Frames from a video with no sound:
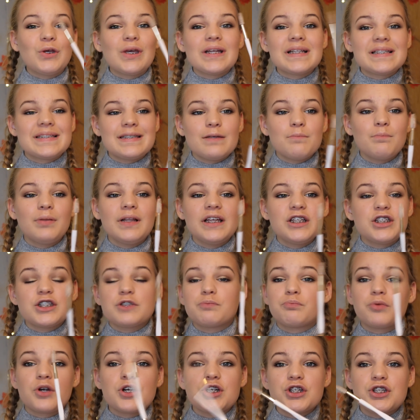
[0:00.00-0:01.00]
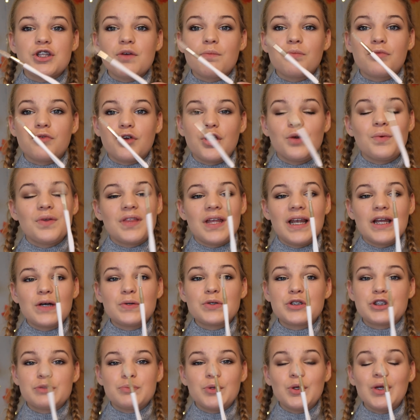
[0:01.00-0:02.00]
you can simply just brush them through with a
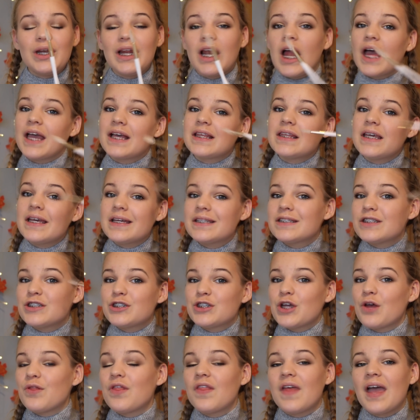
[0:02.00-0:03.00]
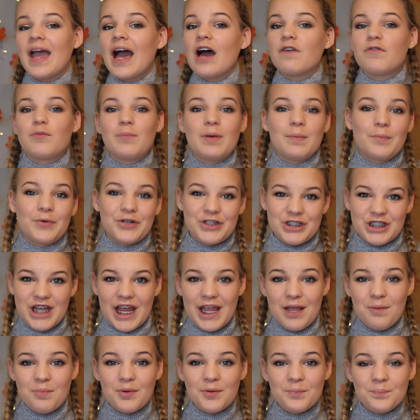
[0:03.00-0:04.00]
little spoolie like this so that they have a bit more
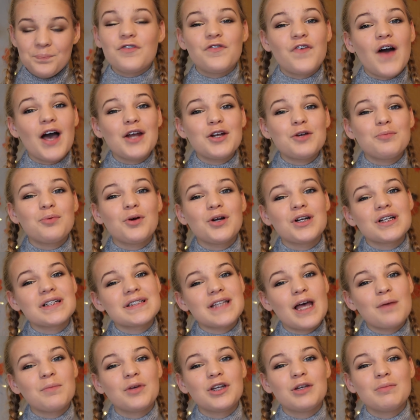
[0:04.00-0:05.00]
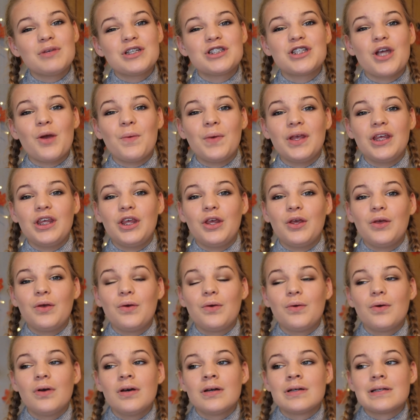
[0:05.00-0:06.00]
shape. The final product I'm going to be showing
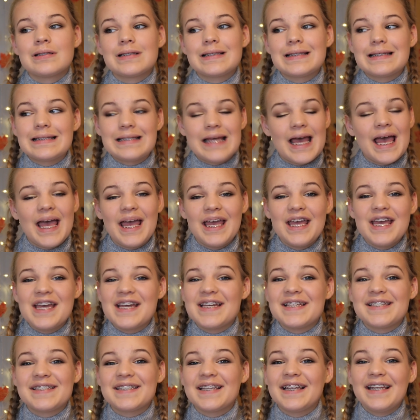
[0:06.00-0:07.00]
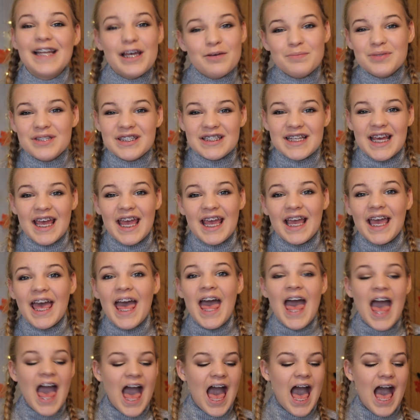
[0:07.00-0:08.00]
you today is lipstick,
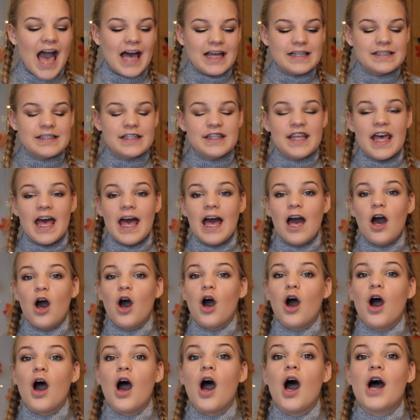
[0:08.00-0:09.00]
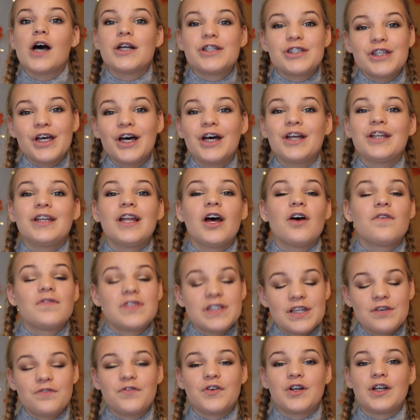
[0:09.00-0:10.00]
and there are a ton
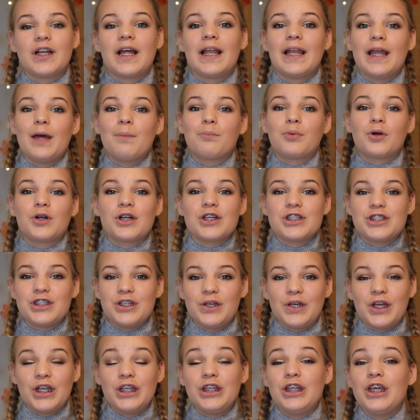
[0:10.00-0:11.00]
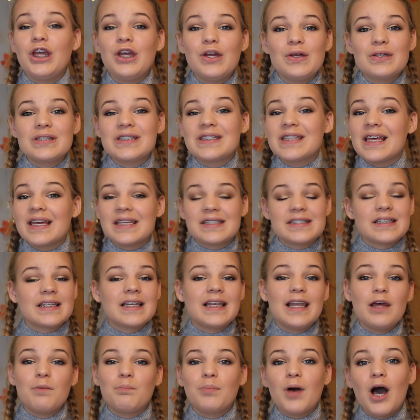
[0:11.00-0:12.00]
of different lip products you can use. There's
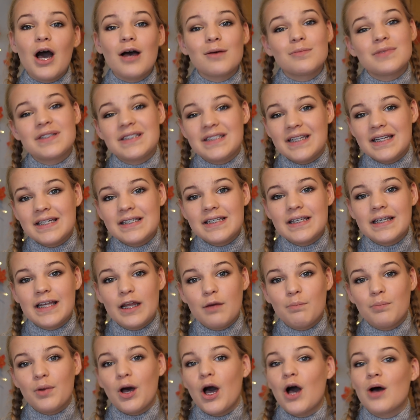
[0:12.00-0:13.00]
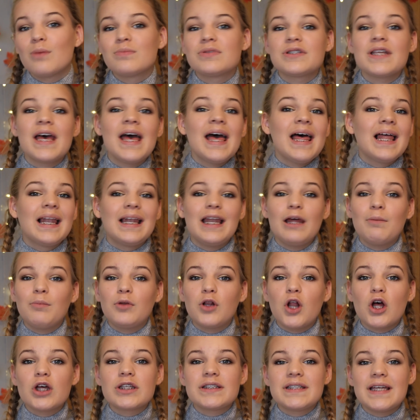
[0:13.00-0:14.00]
lip balms, tinted lip balms, lip
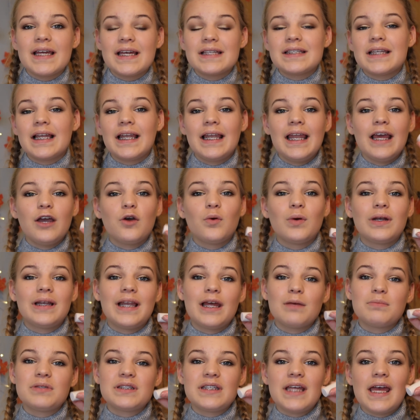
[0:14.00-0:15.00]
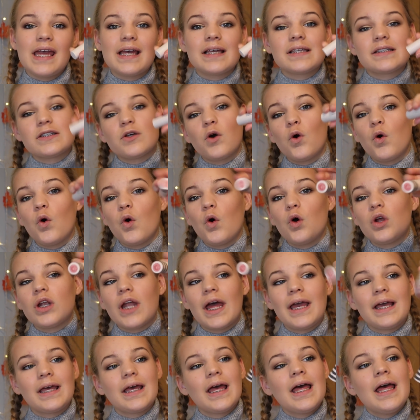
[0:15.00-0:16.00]
glosses, liquid lipsticks, or
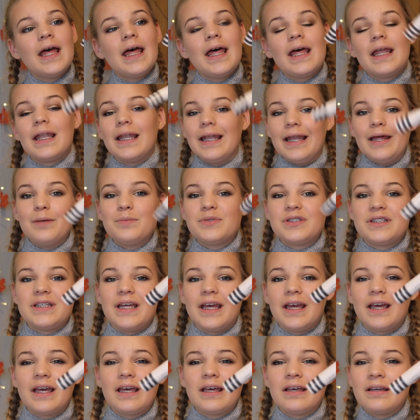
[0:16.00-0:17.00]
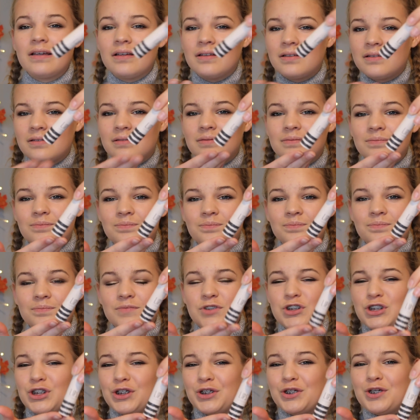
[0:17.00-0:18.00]
like lipstick
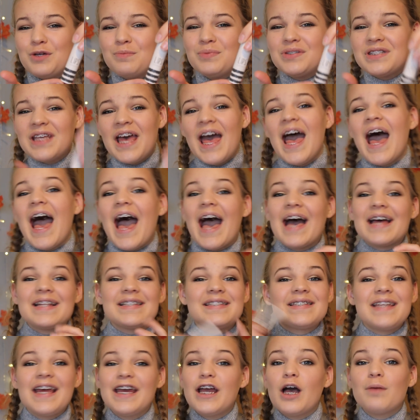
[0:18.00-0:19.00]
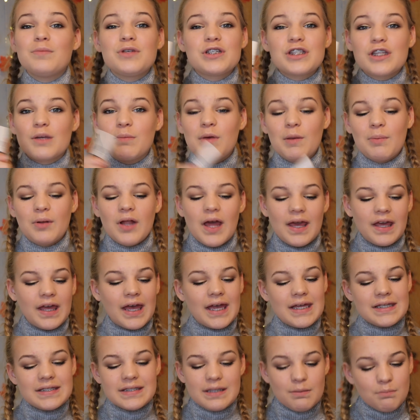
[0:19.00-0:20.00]
tubes, and today I'm just going to be applying
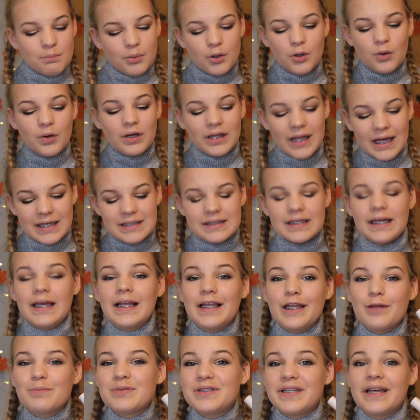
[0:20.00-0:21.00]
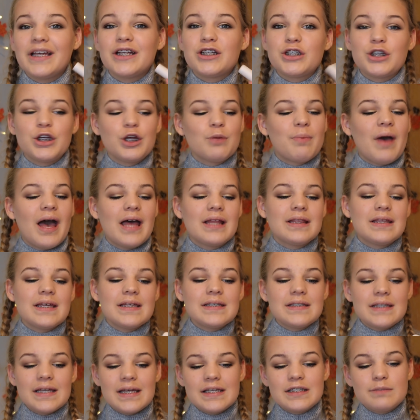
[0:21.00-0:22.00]
a simple classic lipstick tube, and
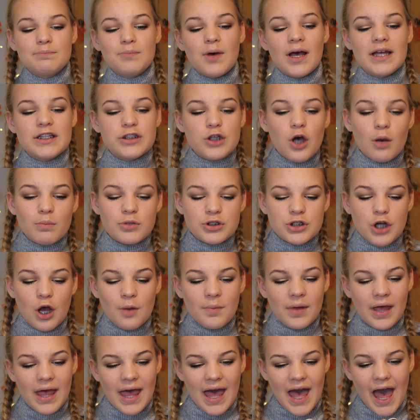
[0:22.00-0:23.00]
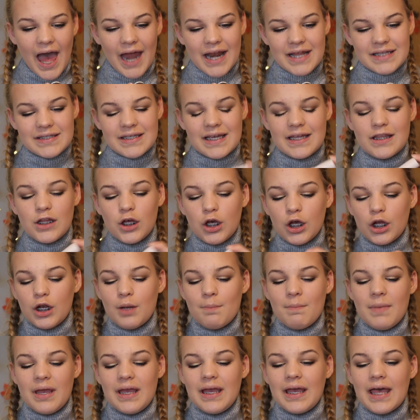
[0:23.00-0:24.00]
this is by Topshop and it's in the
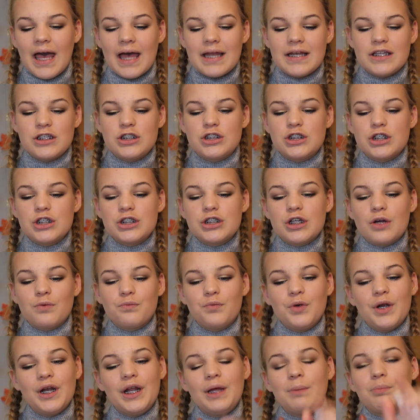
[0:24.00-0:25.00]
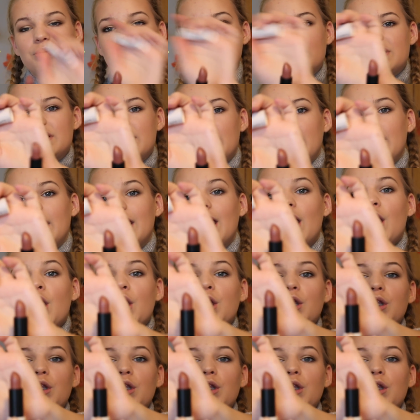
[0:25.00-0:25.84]
colour Mink, and it's just a really pretty